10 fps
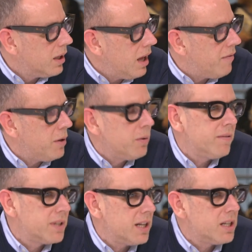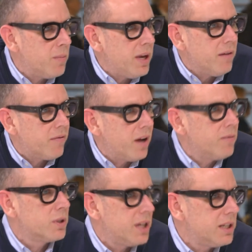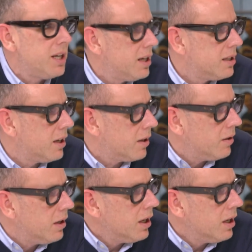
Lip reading: if you would have said to me 5 or 6 years ago,